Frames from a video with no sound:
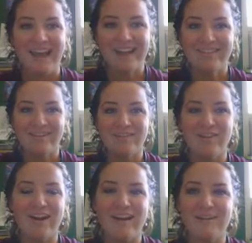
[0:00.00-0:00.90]
Hi, third
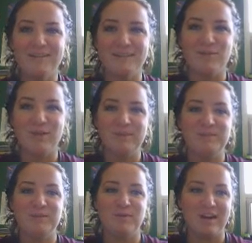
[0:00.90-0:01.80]
graders, and
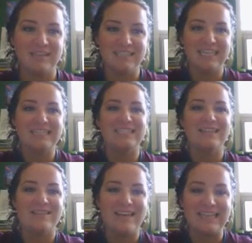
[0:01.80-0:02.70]
welcome to our sixth
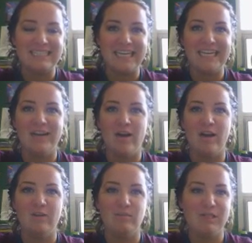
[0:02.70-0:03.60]
lesson
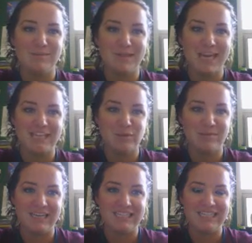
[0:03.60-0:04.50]
on
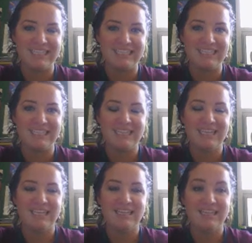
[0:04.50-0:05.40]
multiplication basics.
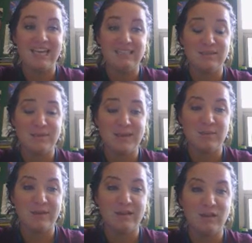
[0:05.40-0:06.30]
Last week,
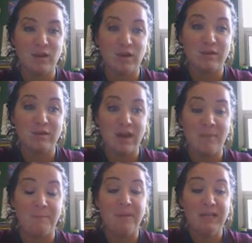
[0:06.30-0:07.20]
we learned
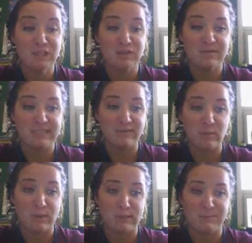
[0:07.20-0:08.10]
a bunch of
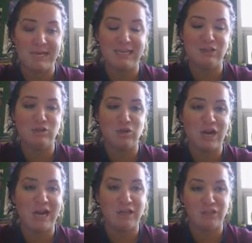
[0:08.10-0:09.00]
different multiplication
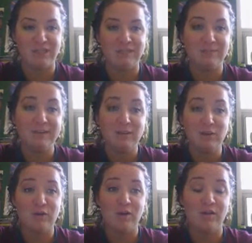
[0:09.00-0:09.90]
strategies. We
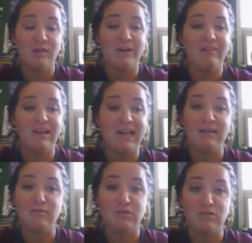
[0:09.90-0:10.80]
learned all about
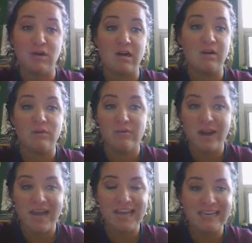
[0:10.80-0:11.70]
how to draw
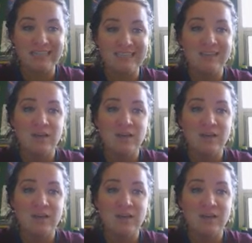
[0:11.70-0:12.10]
arrays,